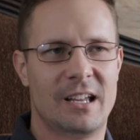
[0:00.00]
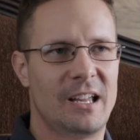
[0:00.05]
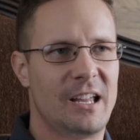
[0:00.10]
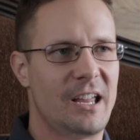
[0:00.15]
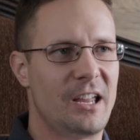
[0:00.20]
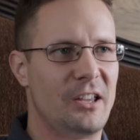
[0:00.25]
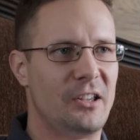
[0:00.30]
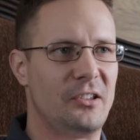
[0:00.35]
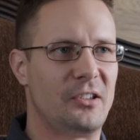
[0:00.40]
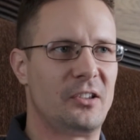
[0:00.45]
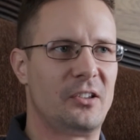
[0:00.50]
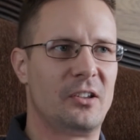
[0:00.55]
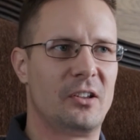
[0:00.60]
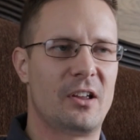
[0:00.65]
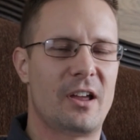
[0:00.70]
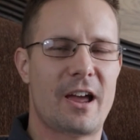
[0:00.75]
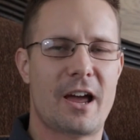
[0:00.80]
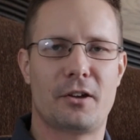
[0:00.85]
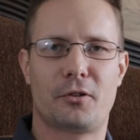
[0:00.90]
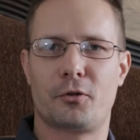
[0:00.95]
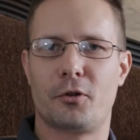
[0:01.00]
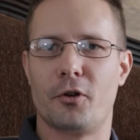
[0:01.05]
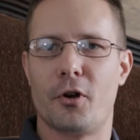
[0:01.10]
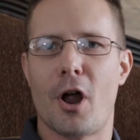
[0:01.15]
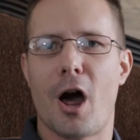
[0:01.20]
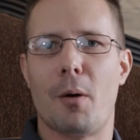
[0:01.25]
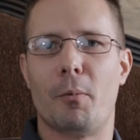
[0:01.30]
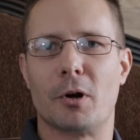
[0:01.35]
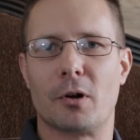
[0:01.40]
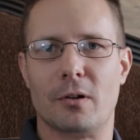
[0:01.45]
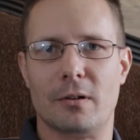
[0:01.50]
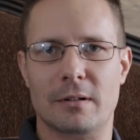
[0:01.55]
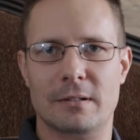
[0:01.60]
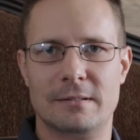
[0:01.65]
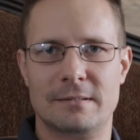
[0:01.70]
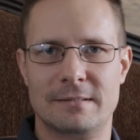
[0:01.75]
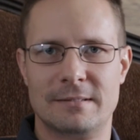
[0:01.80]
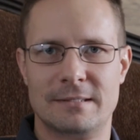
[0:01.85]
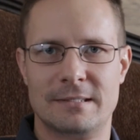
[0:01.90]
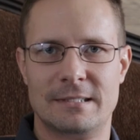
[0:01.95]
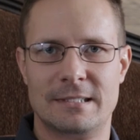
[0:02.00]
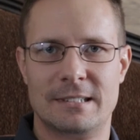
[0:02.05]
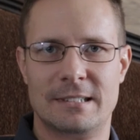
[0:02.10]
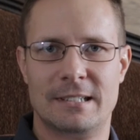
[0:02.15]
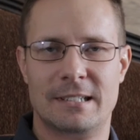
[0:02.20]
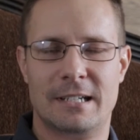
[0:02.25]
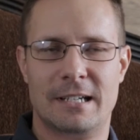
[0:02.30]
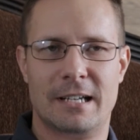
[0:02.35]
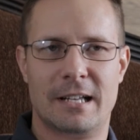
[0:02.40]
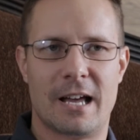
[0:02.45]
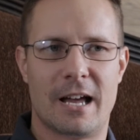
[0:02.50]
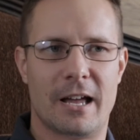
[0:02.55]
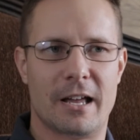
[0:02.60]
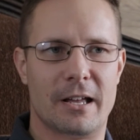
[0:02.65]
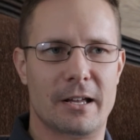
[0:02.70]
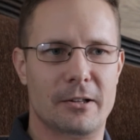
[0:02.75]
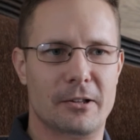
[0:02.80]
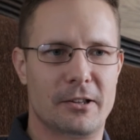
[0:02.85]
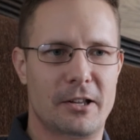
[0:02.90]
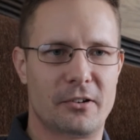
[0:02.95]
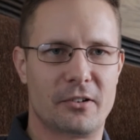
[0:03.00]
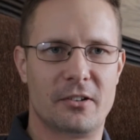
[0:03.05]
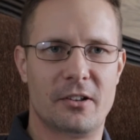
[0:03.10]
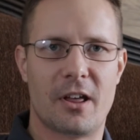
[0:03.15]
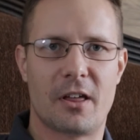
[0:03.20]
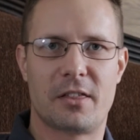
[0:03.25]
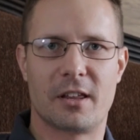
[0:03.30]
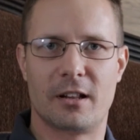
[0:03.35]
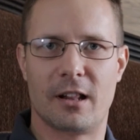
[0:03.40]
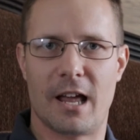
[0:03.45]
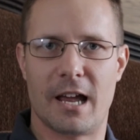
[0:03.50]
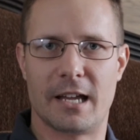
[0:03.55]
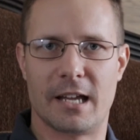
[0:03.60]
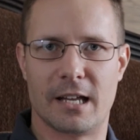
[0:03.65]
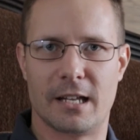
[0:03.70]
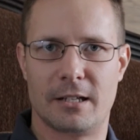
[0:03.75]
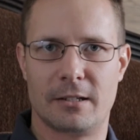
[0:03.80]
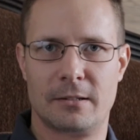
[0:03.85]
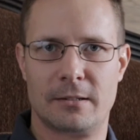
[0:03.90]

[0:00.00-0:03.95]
is astronomical. There's nothing like it.